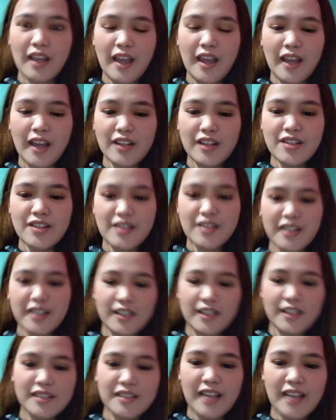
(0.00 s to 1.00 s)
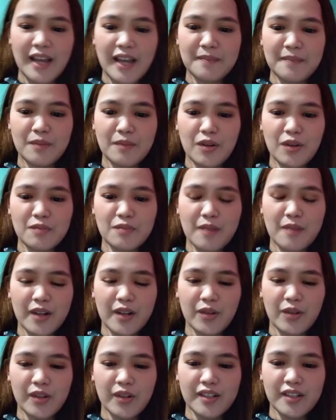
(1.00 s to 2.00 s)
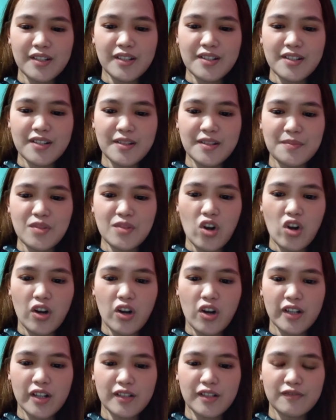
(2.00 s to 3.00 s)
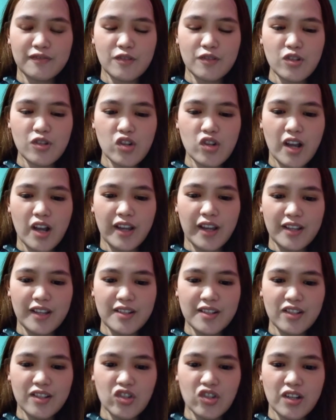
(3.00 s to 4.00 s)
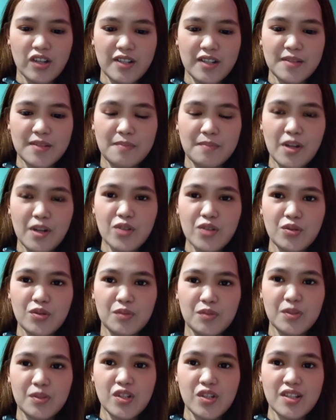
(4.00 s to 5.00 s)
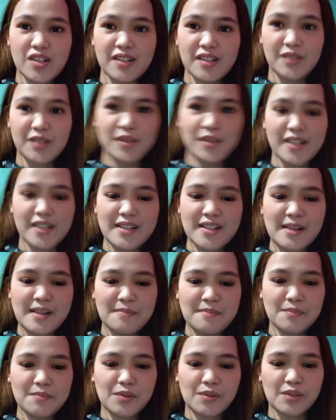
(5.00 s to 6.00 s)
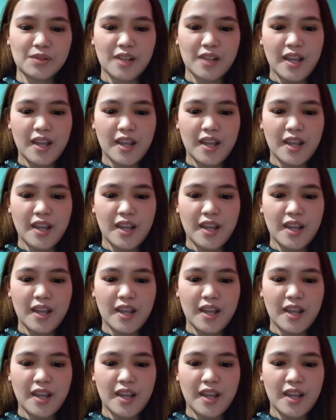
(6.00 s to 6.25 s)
And the second type of microorganisms are the fungi, such as mushroom, which is the good example,